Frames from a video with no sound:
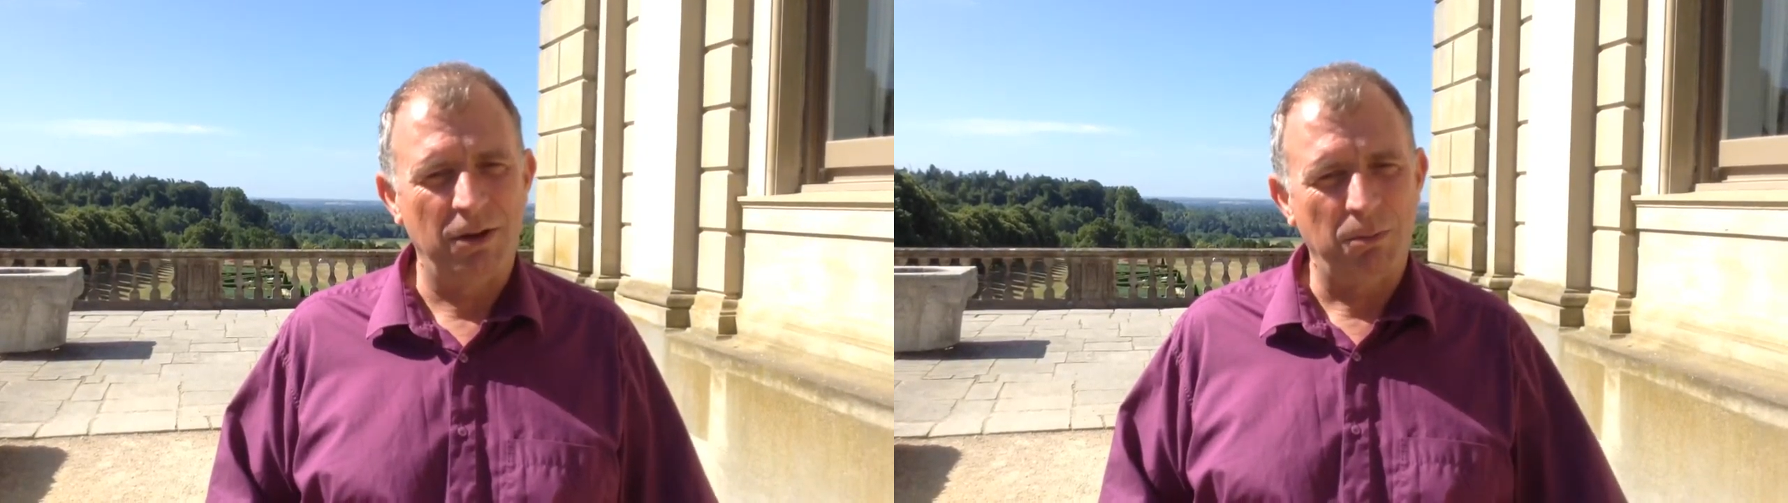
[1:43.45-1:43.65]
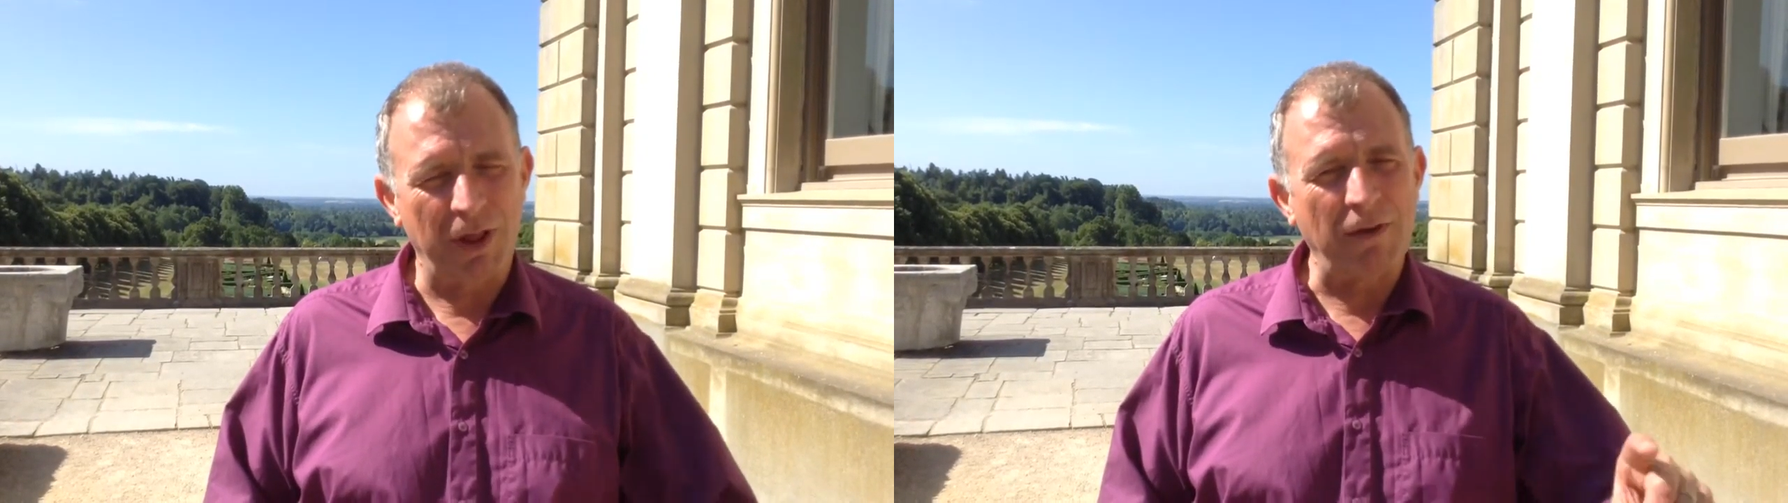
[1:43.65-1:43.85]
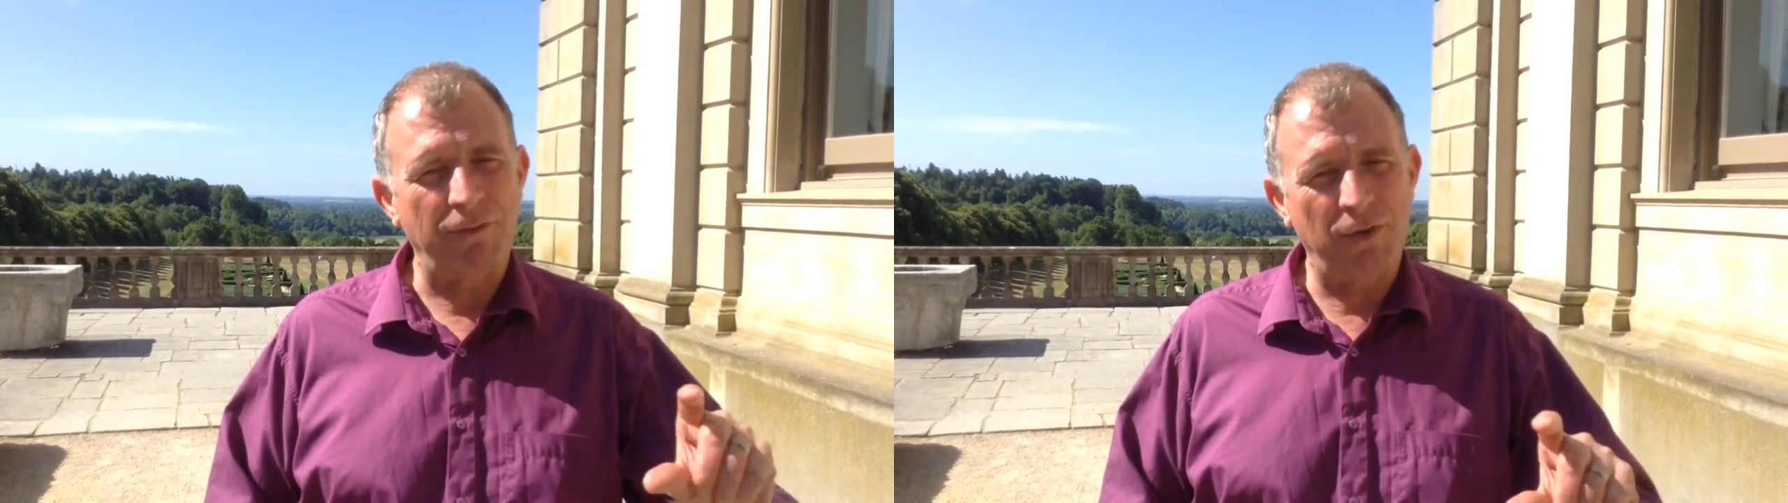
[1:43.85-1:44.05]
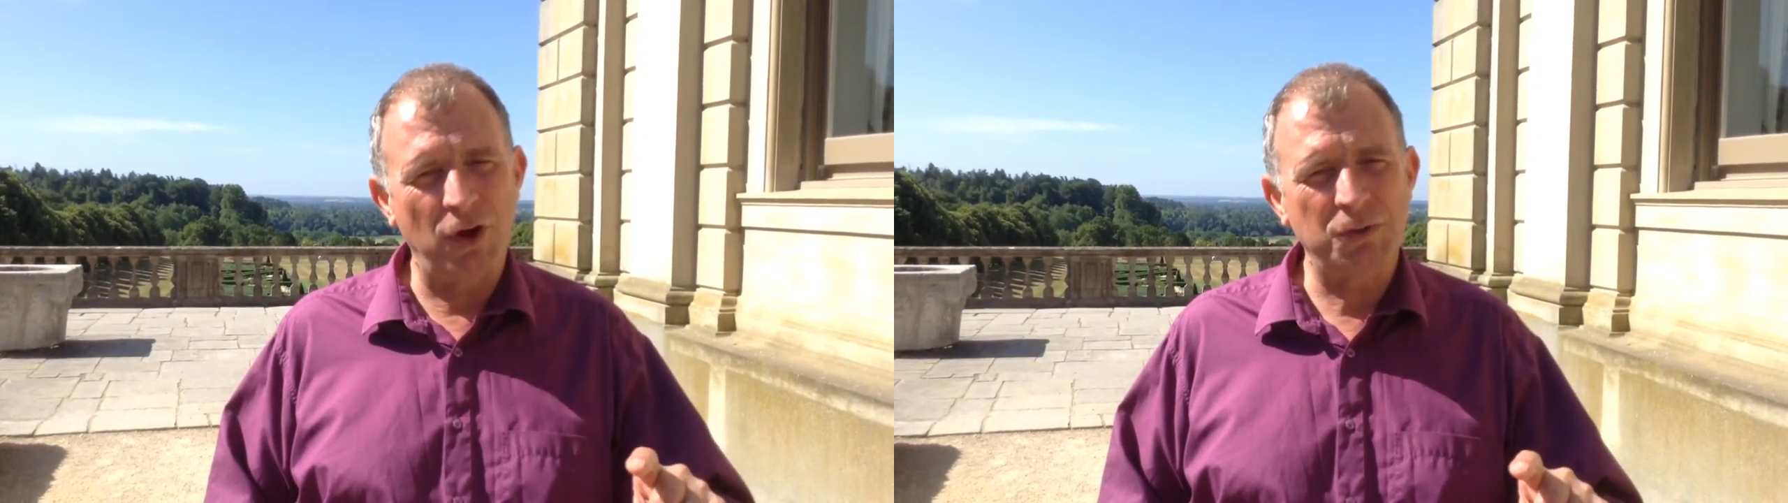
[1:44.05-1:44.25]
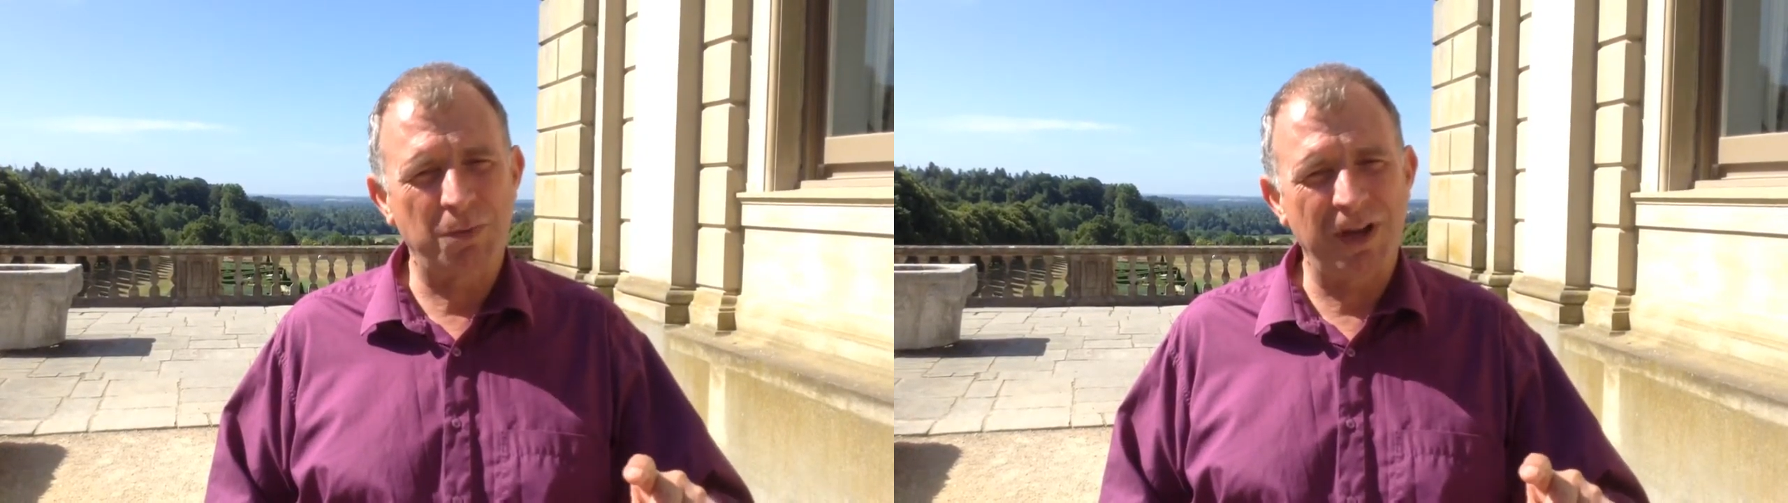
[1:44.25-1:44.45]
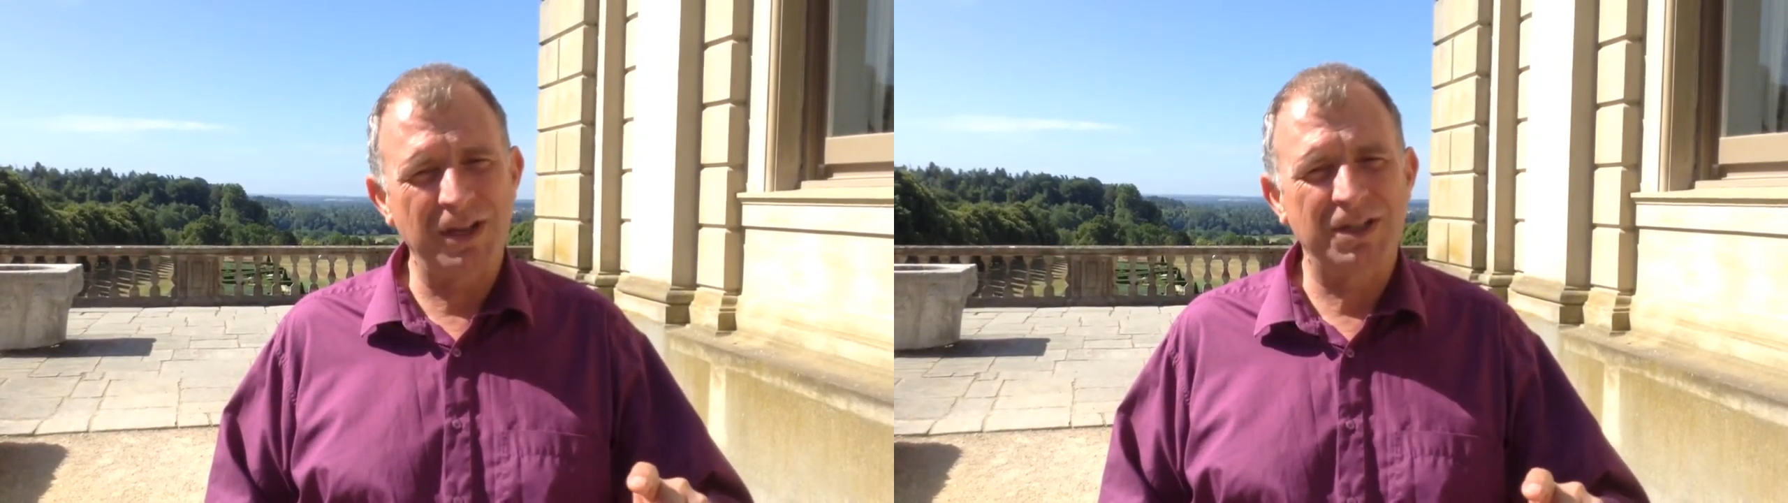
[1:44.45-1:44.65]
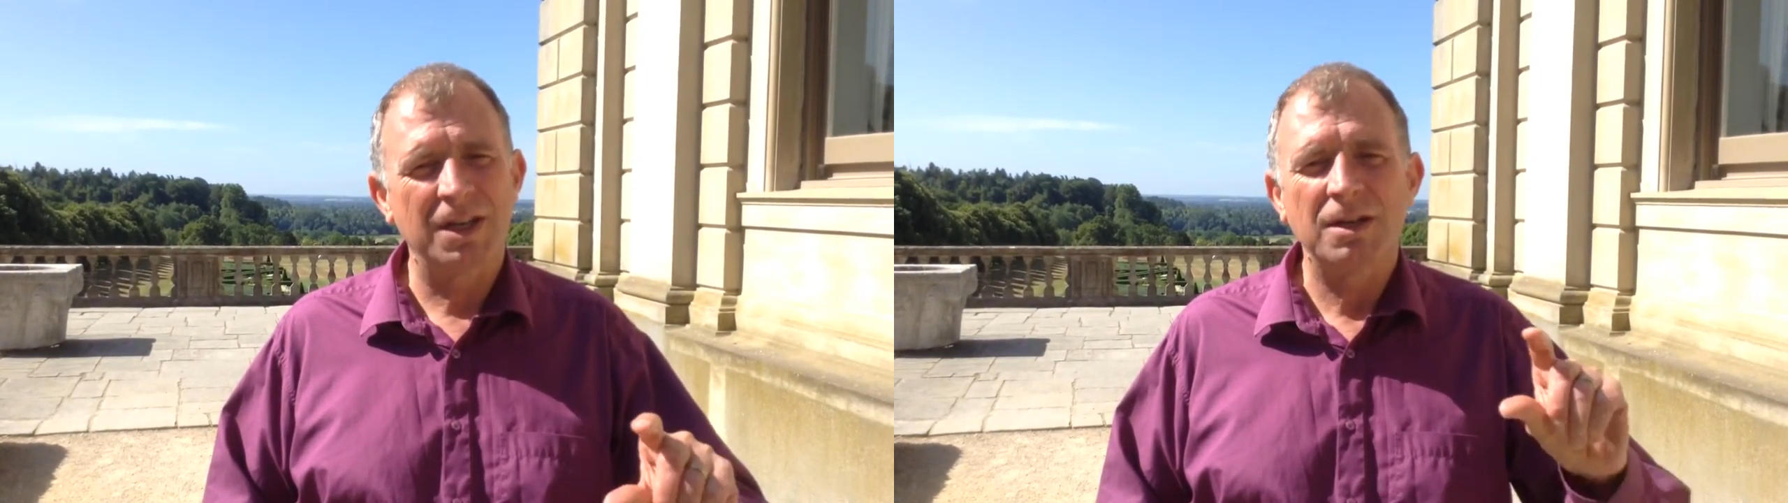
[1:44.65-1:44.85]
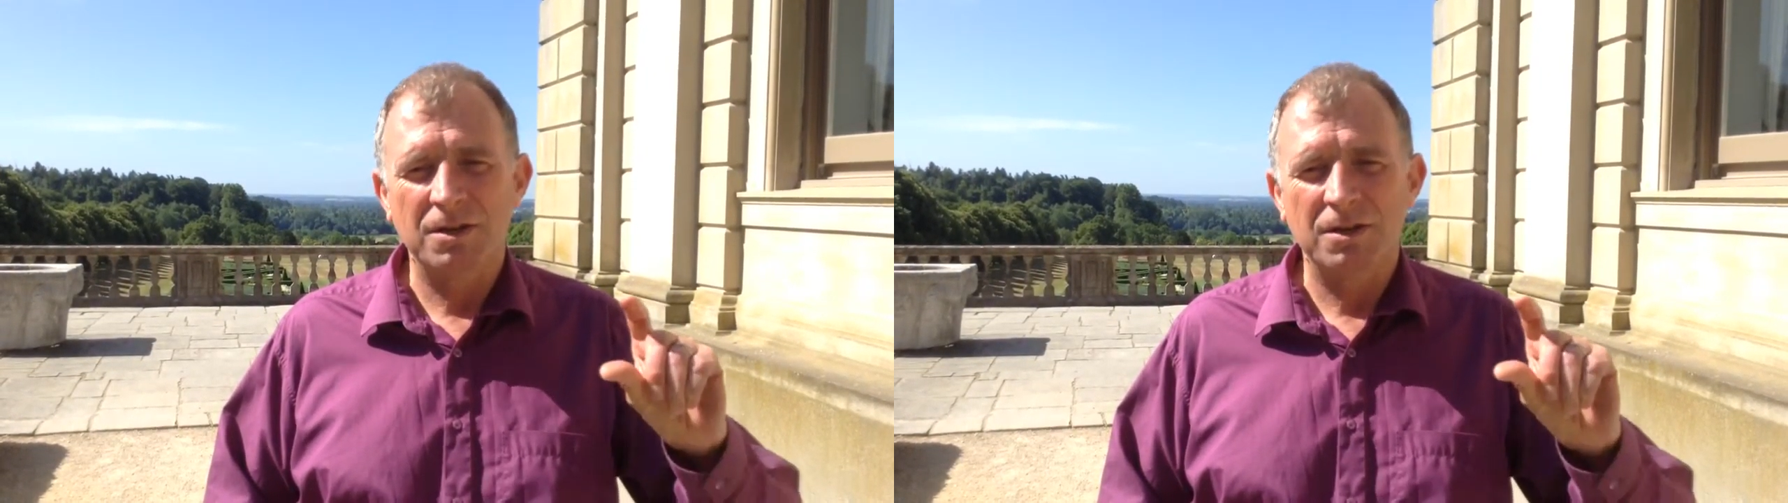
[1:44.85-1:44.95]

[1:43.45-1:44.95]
But that first piece,